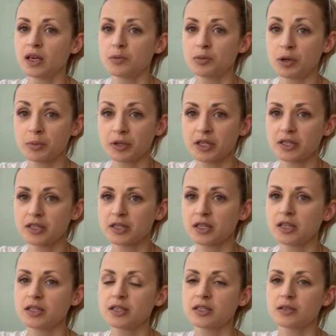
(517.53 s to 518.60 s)
pumpkin
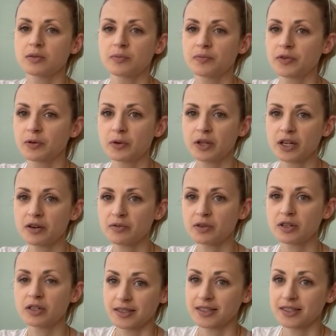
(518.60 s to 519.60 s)
seeds, whatever.